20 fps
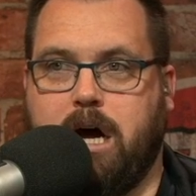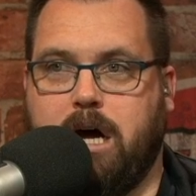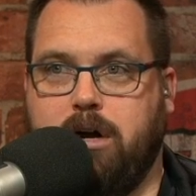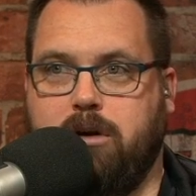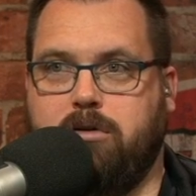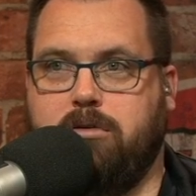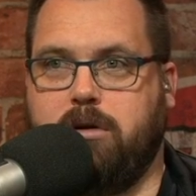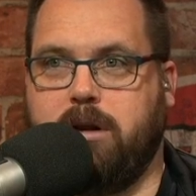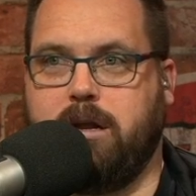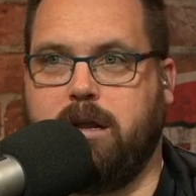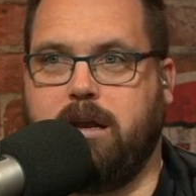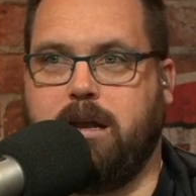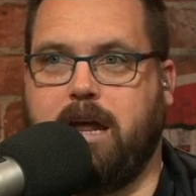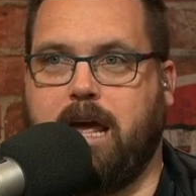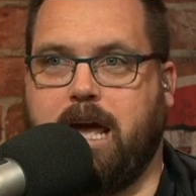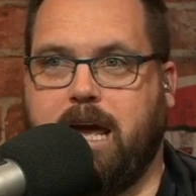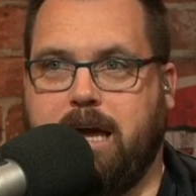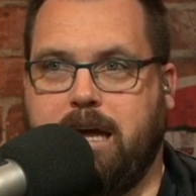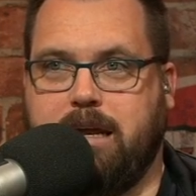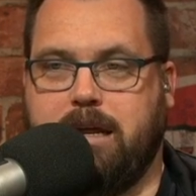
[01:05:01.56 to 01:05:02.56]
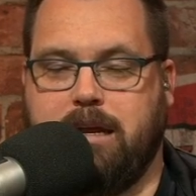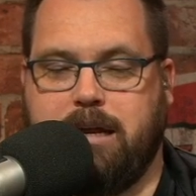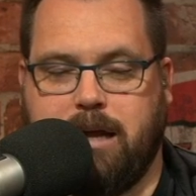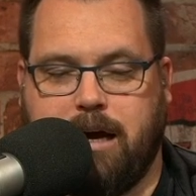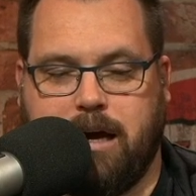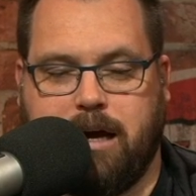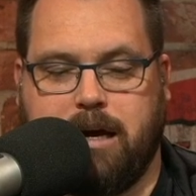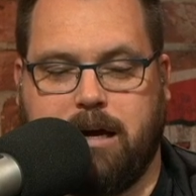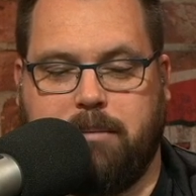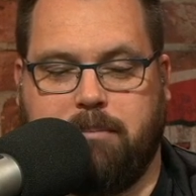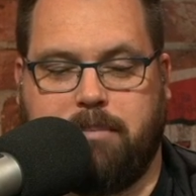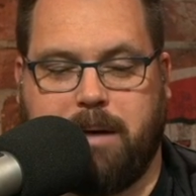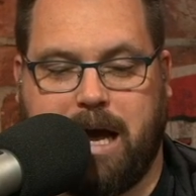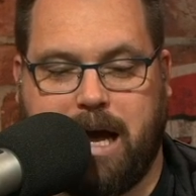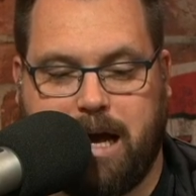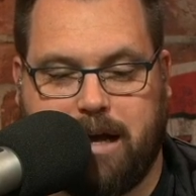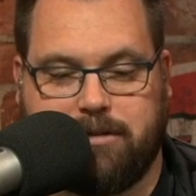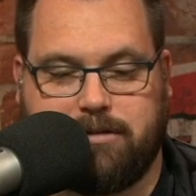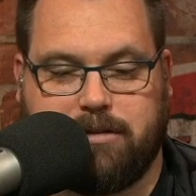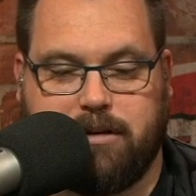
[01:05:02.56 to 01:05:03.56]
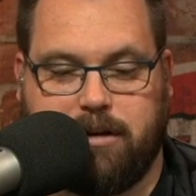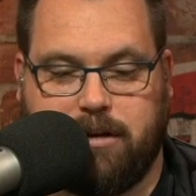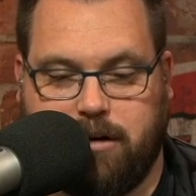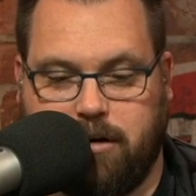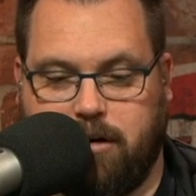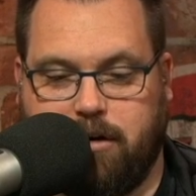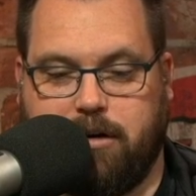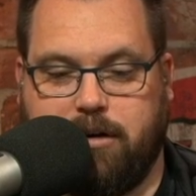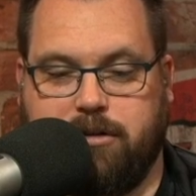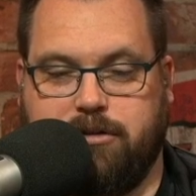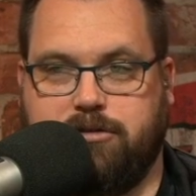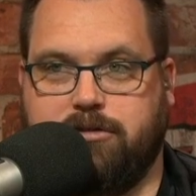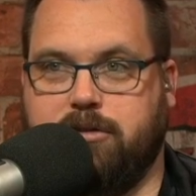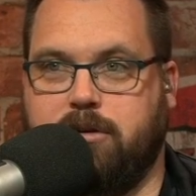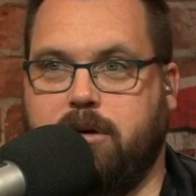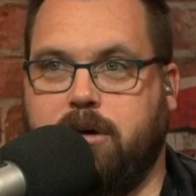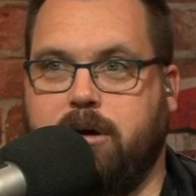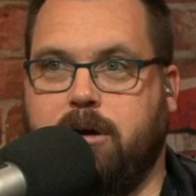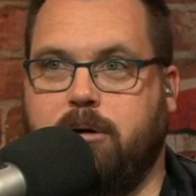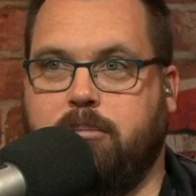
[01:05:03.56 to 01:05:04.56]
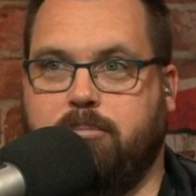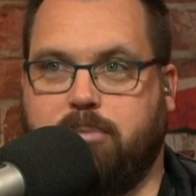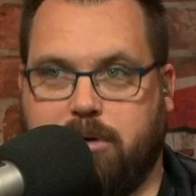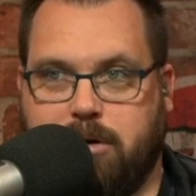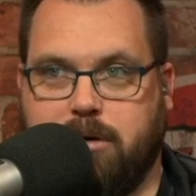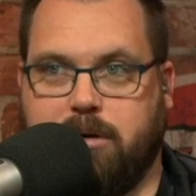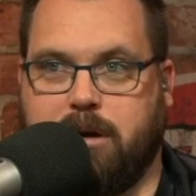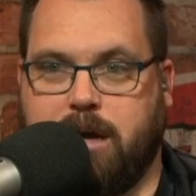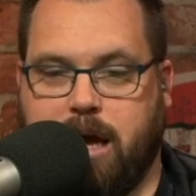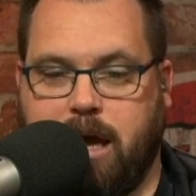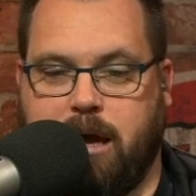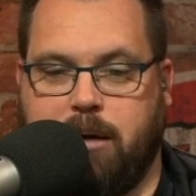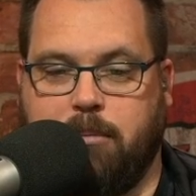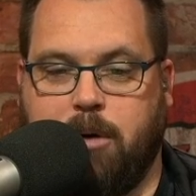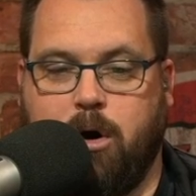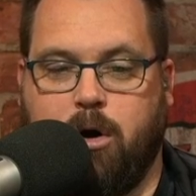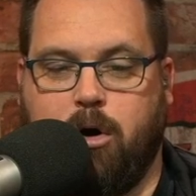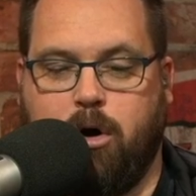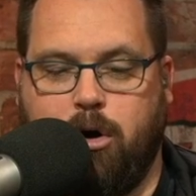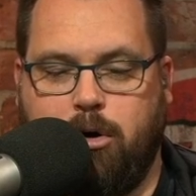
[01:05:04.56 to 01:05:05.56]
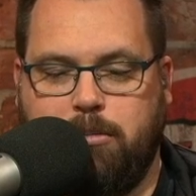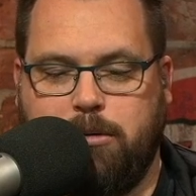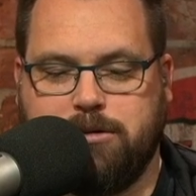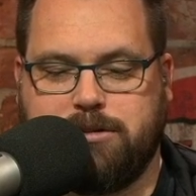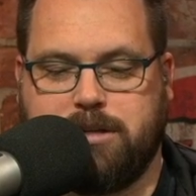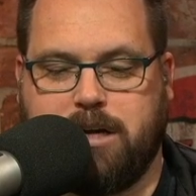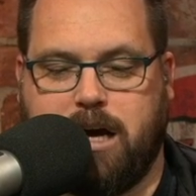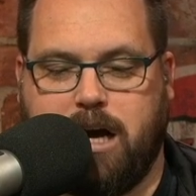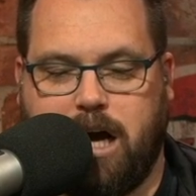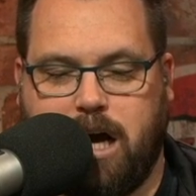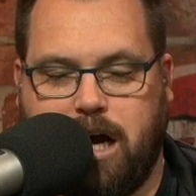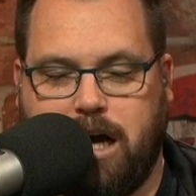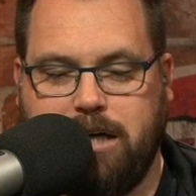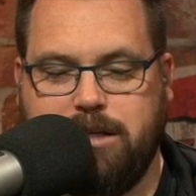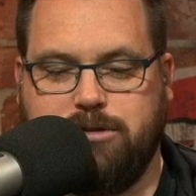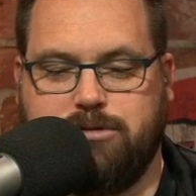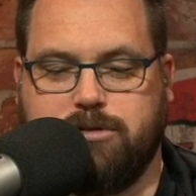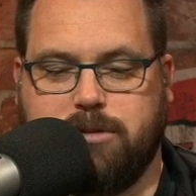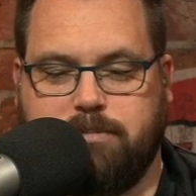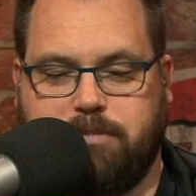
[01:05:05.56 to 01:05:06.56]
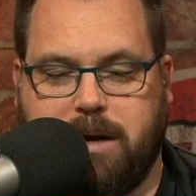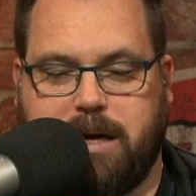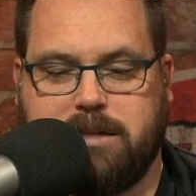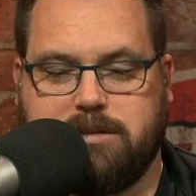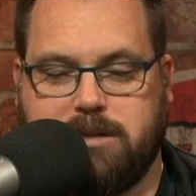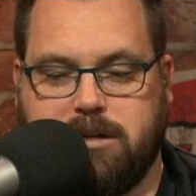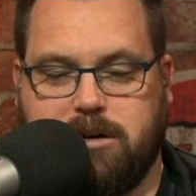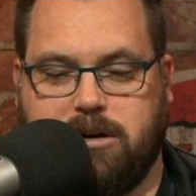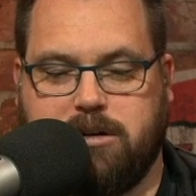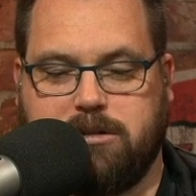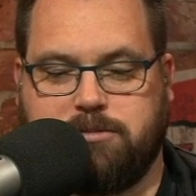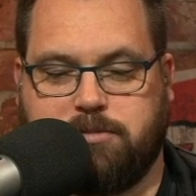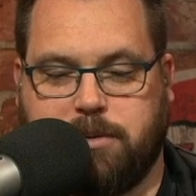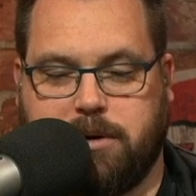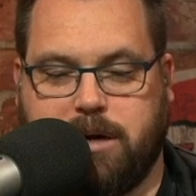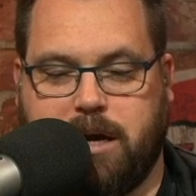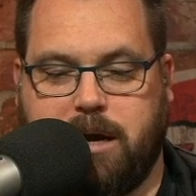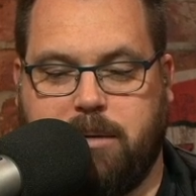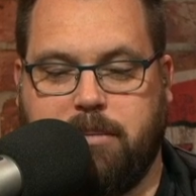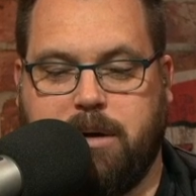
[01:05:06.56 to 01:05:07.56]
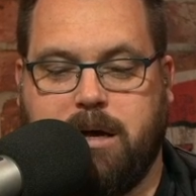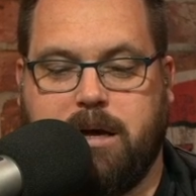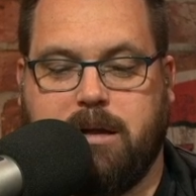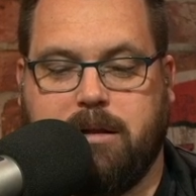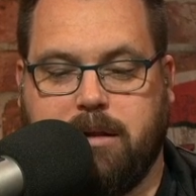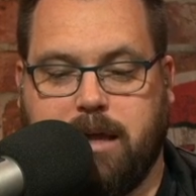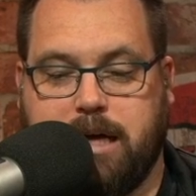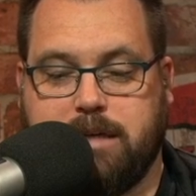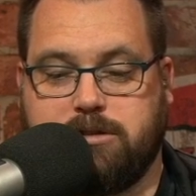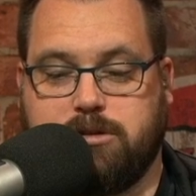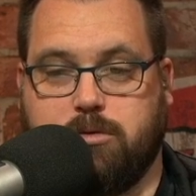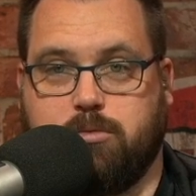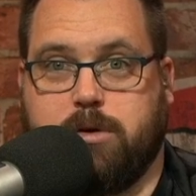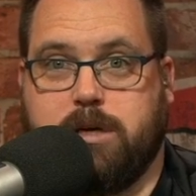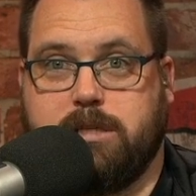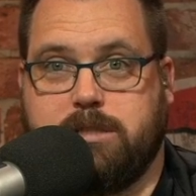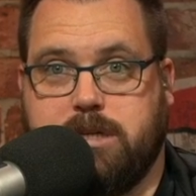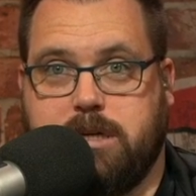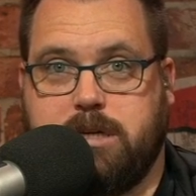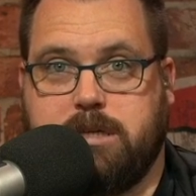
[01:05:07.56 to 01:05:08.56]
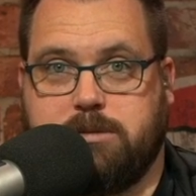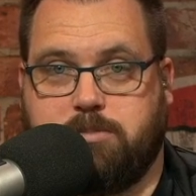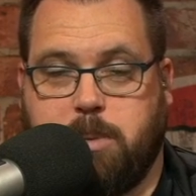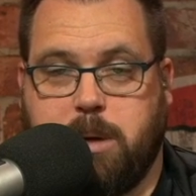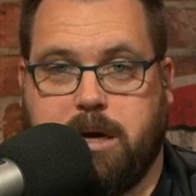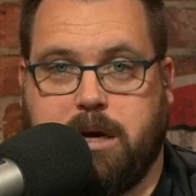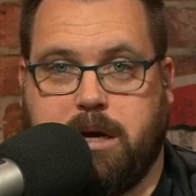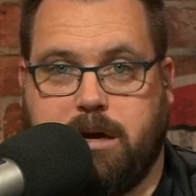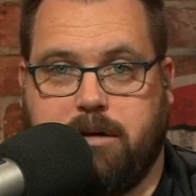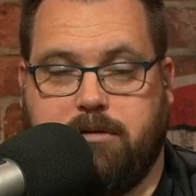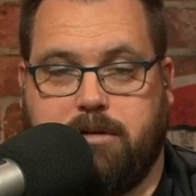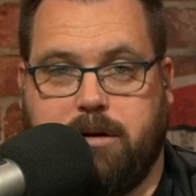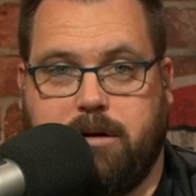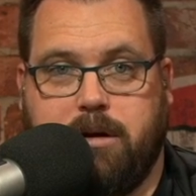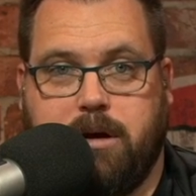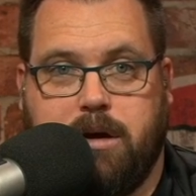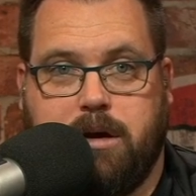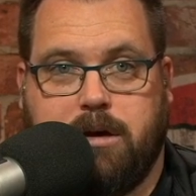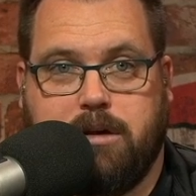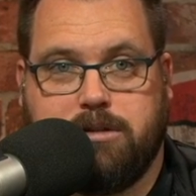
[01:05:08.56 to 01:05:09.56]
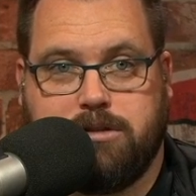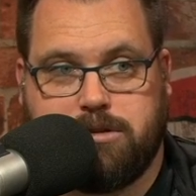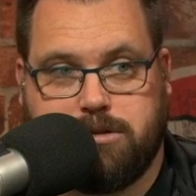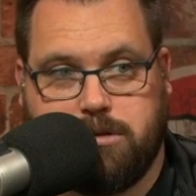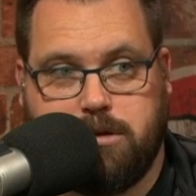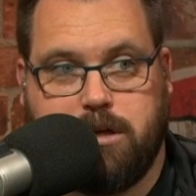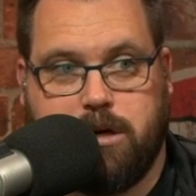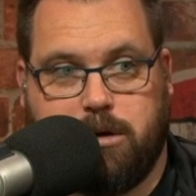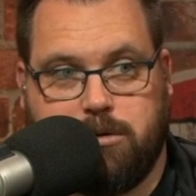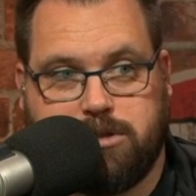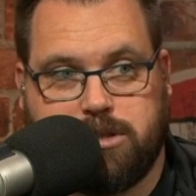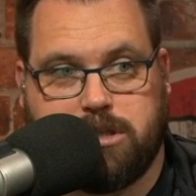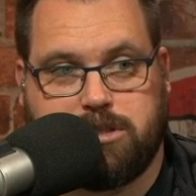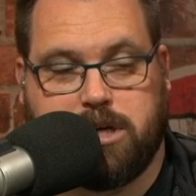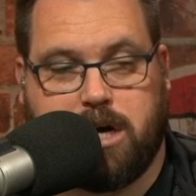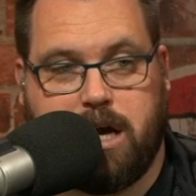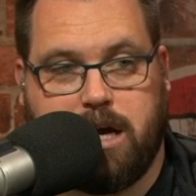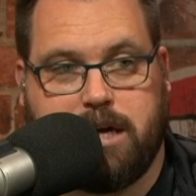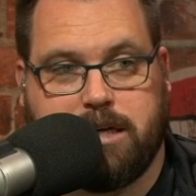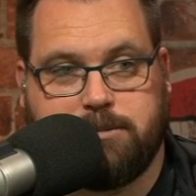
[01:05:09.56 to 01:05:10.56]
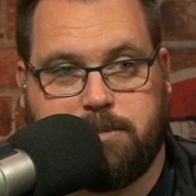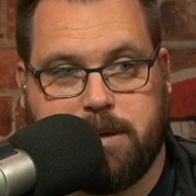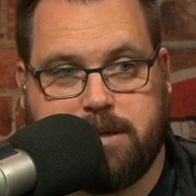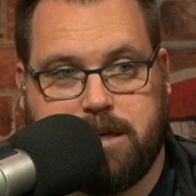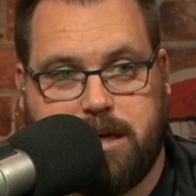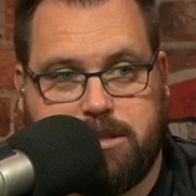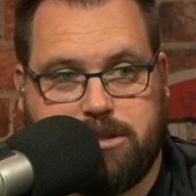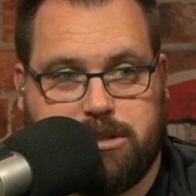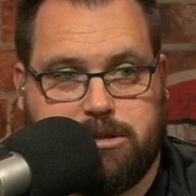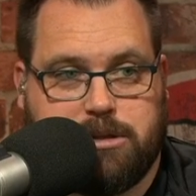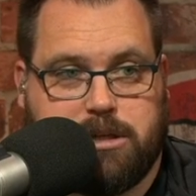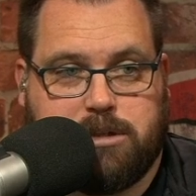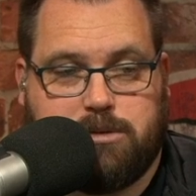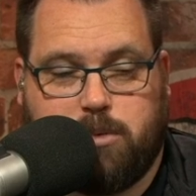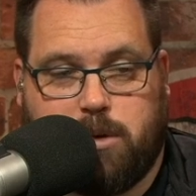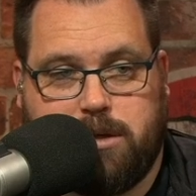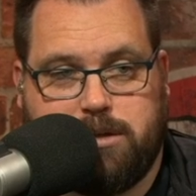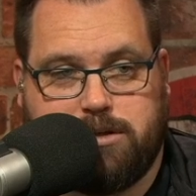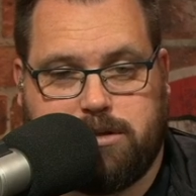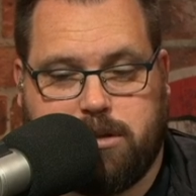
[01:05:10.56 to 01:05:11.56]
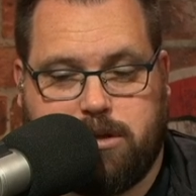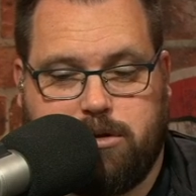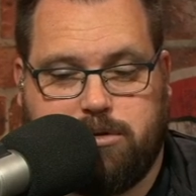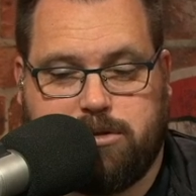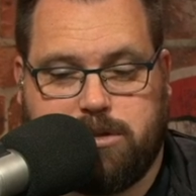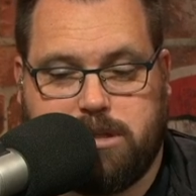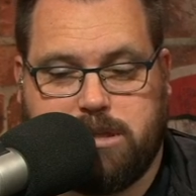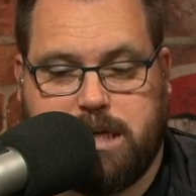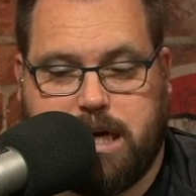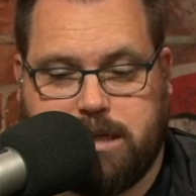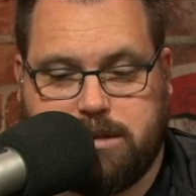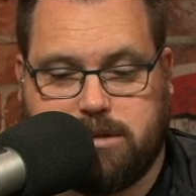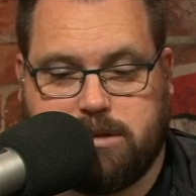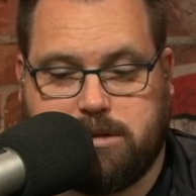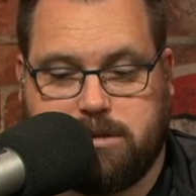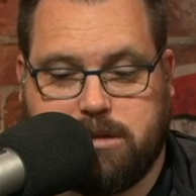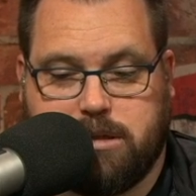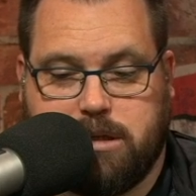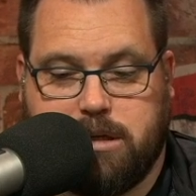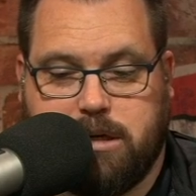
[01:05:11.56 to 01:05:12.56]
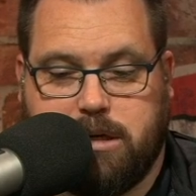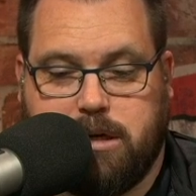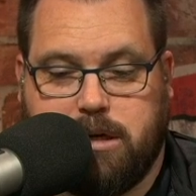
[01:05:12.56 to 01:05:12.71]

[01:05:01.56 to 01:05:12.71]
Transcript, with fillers: hundred eighty-nine passing yards per game, almost one hundred passing yards per game less. The reason he's being given, you know, such a high expectation is because, well, it's the Houston Texans.